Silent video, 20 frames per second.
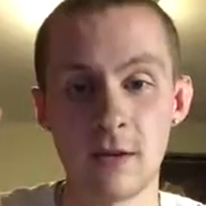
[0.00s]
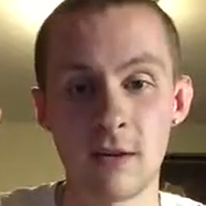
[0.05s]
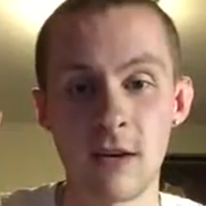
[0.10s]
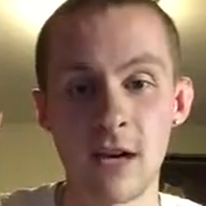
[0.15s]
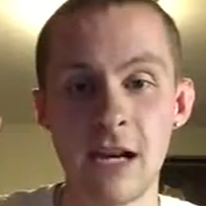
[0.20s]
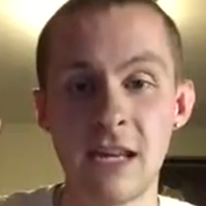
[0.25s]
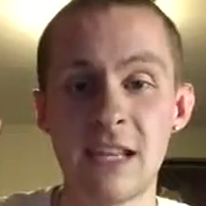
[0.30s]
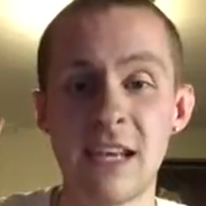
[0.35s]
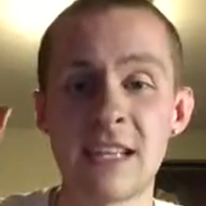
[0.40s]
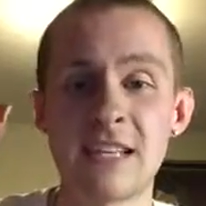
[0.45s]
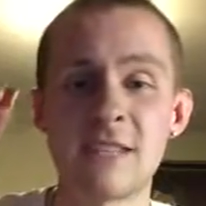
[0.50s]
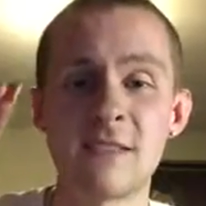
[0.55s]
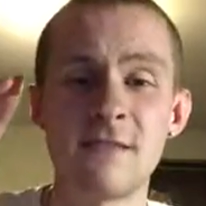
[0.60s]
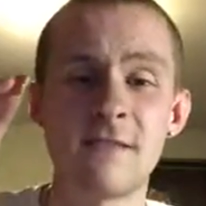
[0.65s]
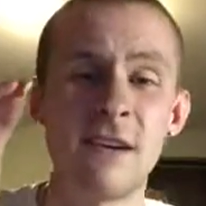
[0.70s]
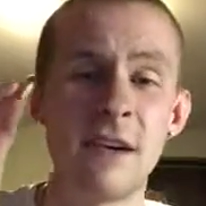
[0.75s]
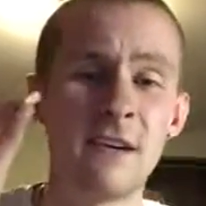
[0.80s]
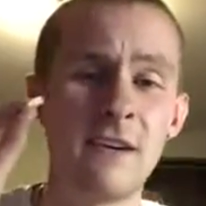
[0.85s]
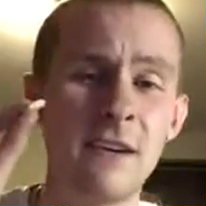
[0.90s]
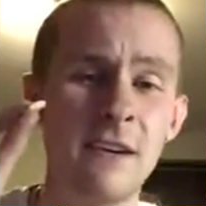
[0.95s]
Alright, that's a
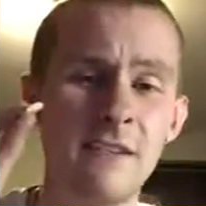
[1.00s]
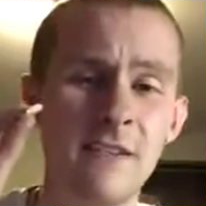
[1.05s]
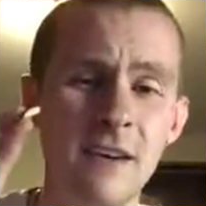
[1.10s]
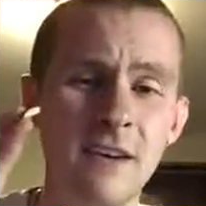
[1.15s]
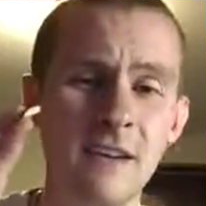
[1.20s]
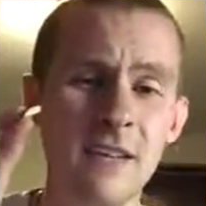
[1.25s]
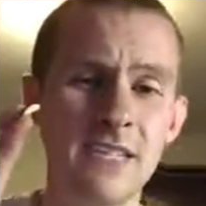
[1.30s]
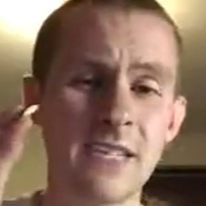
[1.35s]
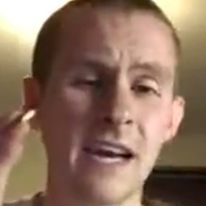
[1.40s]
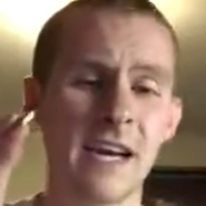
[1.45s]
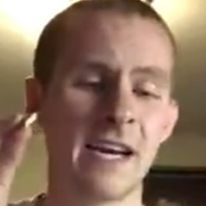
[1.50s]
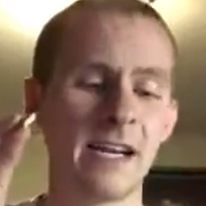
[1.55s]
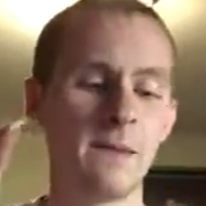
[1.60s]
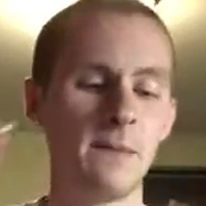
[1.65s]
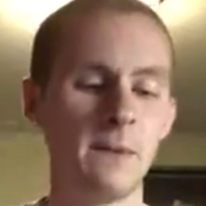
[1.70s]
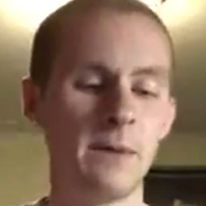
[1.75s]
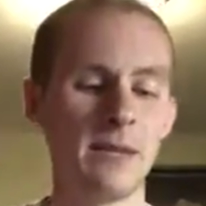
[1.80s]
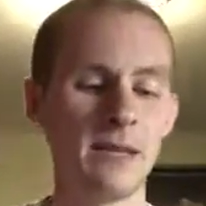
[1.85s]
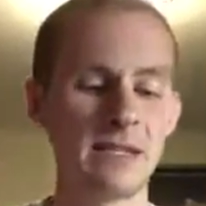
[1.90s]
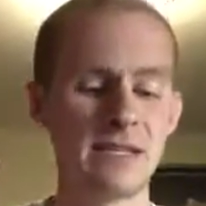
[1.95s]
very, very tiny
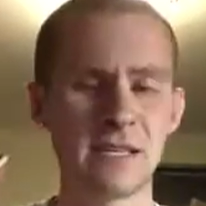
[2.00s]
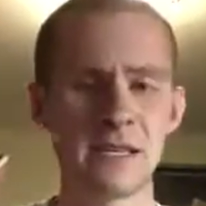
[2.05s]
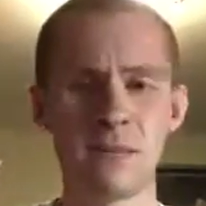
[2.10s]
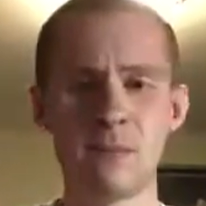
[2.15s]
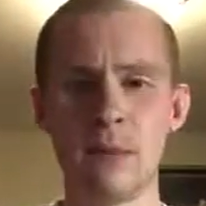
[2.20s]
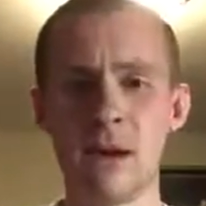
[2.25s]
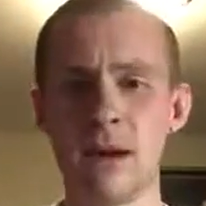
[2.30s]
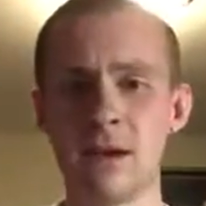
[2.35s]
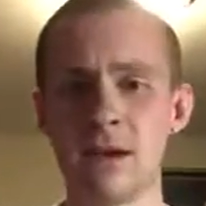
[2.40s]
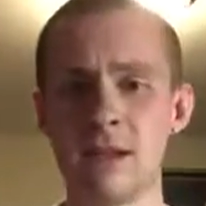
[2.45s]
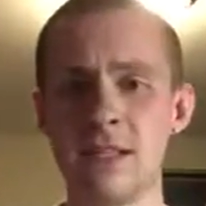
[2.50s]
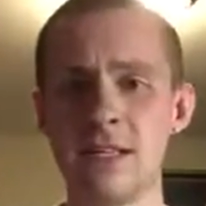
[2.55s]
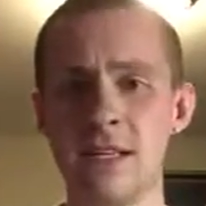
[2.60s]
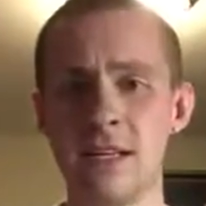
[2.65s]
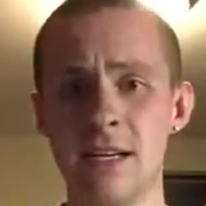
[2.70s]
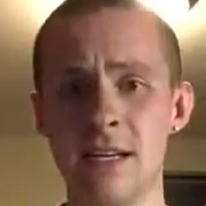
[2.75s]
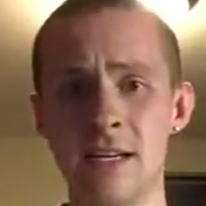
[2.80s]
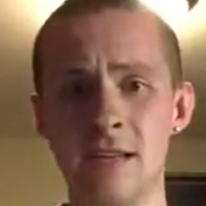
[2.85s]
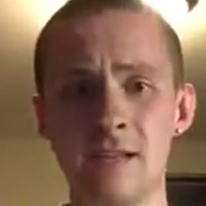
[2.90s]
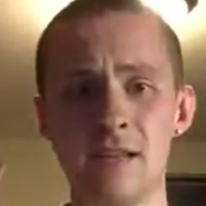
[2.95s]
piece compared
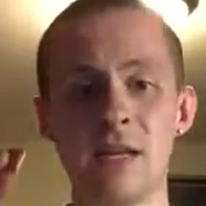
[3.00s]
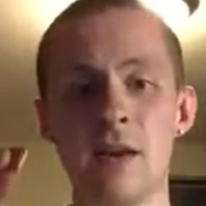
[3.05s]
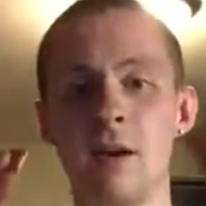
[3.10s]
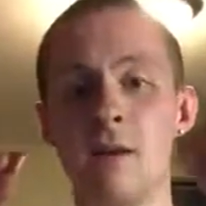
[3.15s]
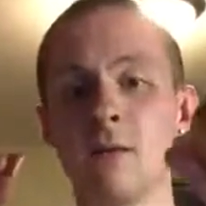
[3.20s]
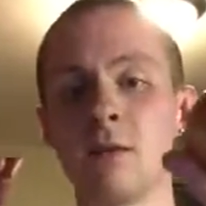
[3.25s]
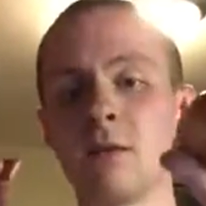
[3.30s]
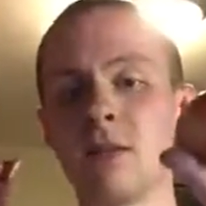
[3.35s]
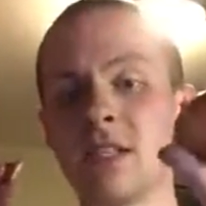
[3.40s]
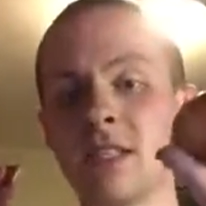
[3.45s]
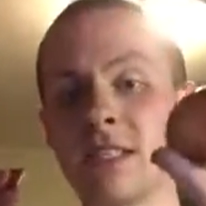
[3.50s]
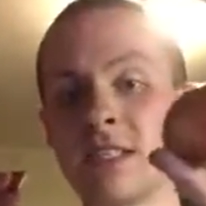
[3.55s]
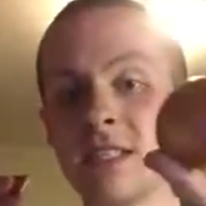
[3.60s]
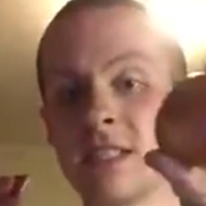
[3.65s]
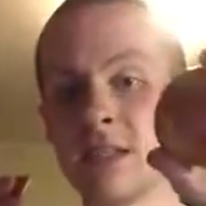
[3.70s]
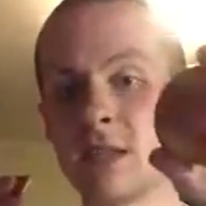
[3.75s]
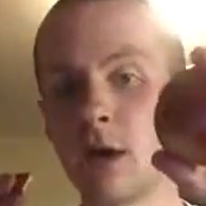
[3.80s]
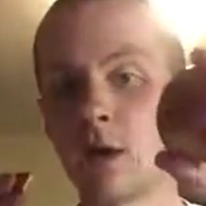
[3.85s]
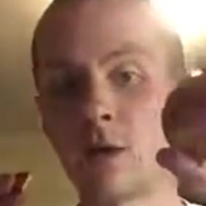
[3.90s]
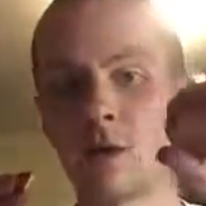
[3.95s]
to,
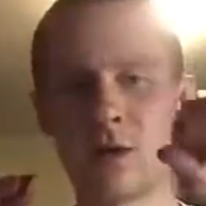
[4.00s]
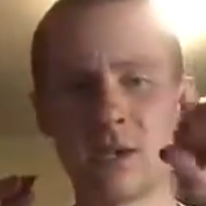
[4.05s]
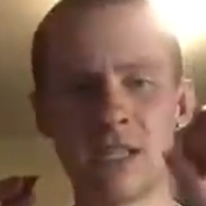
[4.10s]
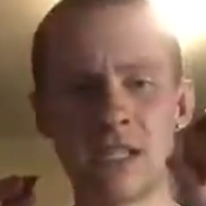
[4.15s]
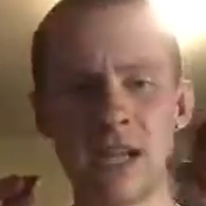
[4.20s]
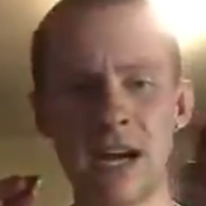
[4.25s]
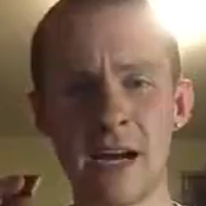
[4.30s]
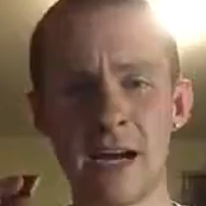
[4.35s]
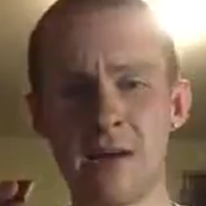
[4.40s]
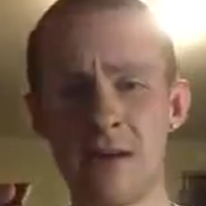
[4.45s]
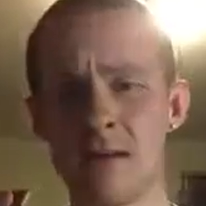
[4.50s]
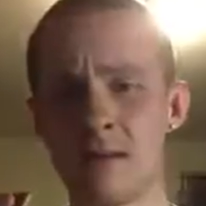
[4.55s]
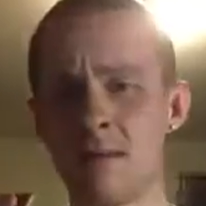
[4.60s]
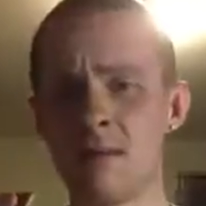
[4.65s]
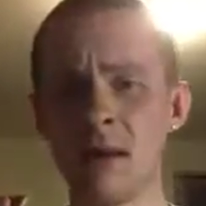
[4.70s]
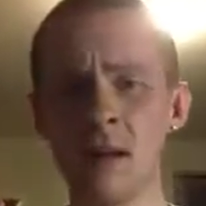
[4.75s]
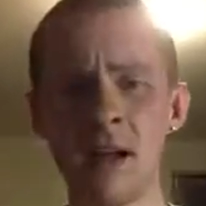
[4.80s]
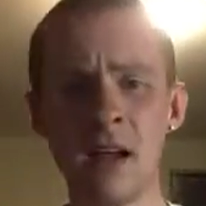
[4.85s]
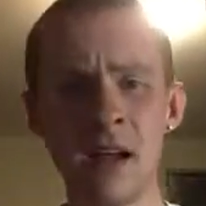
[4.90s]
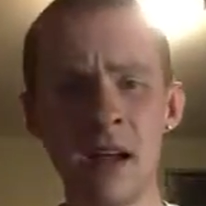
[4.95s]
the whole
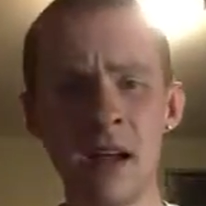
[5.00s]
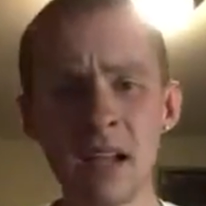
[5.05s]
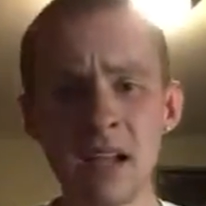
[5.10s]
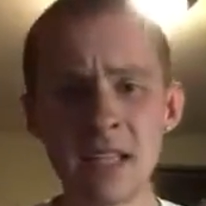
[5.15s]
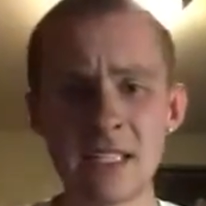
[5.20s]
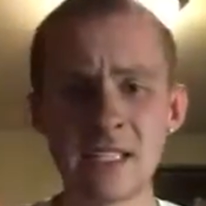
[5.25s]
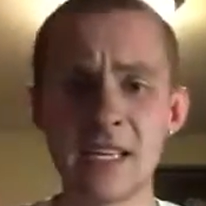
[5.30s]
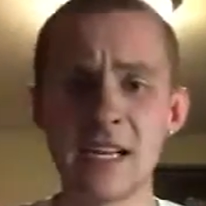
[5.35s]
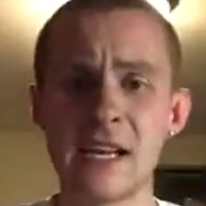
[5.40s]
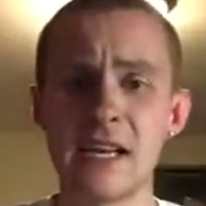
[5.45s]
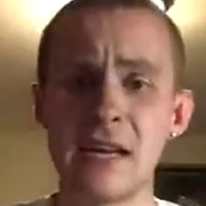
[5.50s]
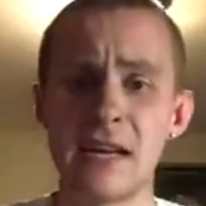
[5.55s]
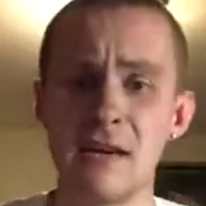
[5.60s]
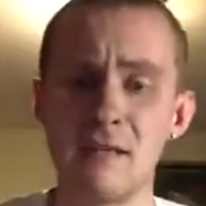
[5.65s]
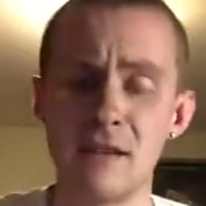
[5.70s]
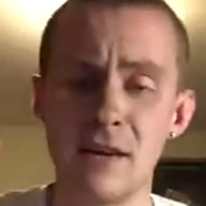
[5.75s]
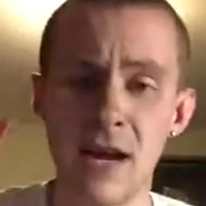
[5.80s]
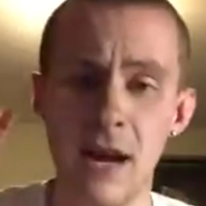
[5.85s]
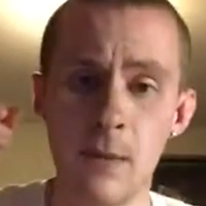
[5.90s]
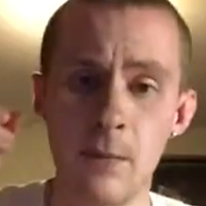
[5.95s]
entire skin
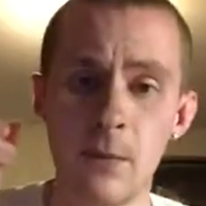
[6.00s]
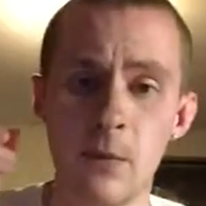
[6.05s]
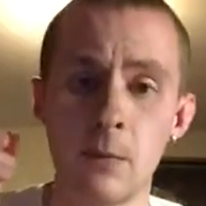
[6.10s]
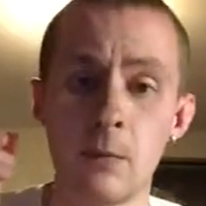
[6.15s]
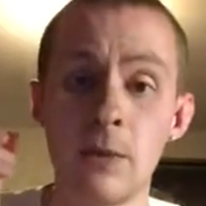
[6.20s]
of an apple.